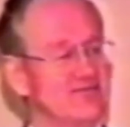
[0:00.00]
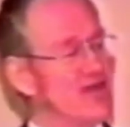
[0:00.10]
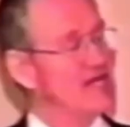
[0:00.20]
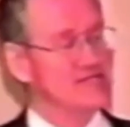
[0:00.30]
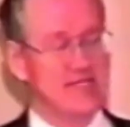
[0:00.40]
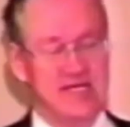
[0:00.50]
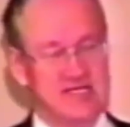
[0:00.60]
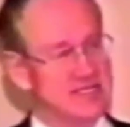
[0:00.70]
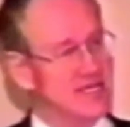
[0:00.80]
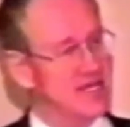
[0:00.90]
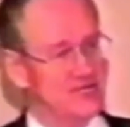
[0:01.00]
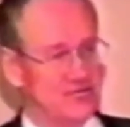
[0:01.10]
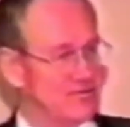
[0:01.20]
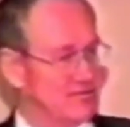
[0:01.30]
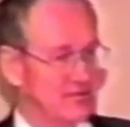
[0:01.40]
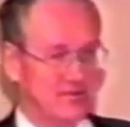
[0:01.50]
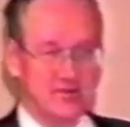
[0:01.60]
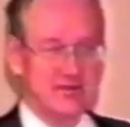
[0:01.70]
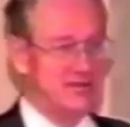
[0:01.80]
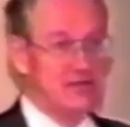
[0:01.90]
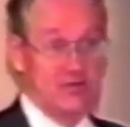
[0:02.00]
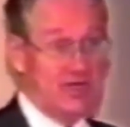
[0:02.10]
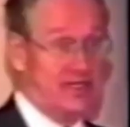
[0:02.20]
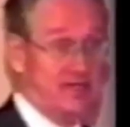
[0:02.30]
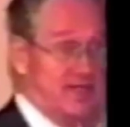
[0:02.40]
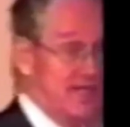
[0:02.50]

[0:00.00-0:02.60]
Fascinating stuff. I mean, really, you